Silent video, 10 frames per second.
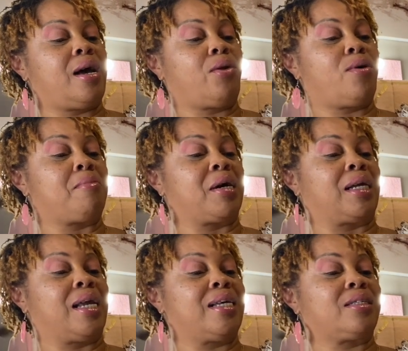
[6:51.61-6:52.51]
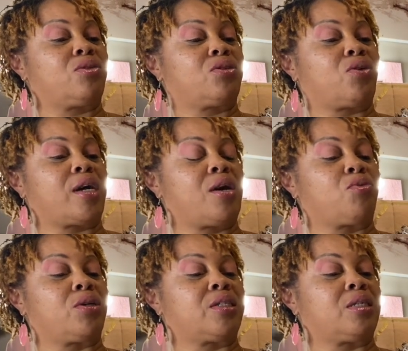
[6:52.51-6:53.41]
I don't have my glasses on, so I can't
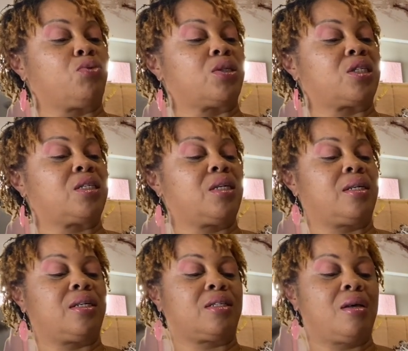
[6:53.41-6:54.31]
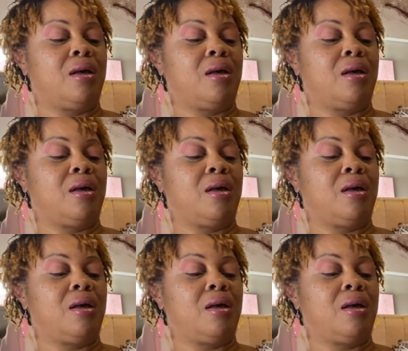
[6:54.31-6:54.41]
really see what scent it is.